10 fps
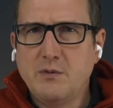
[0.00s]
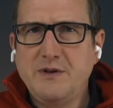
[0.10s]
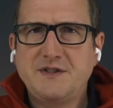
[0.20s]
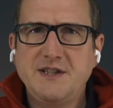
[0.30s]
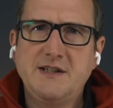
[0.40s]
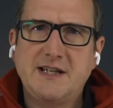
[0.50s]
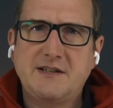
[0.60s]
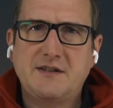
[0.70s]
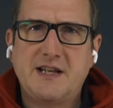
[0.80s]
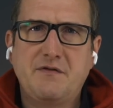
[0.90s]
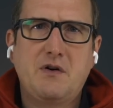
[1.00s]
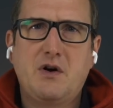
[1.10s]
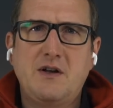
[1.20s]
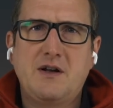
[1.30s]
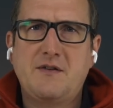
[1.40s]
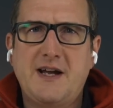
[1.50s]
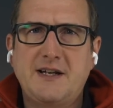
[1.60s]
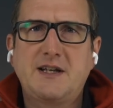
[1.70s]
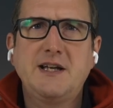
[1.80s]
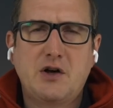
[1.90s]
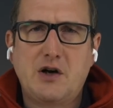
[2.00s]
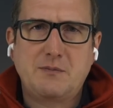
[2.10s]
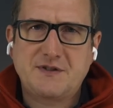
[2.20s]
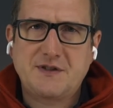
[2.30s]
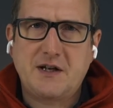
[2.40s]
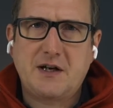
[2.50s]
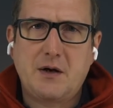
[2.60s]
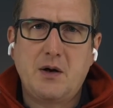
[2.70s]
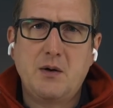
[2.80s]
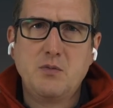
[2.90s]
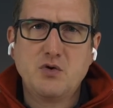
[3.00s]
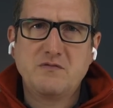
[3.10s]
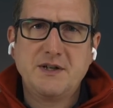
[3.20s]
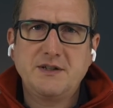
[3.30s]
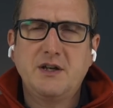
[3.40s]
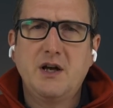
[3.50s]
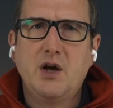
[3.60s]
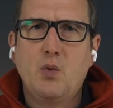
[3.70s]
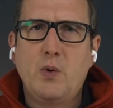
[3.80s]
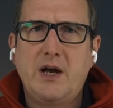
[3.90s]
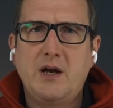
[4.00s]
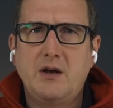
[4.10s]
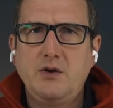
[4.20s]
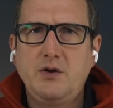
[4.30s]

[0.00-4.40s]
we've seen that uh, that GitOps uh, movement where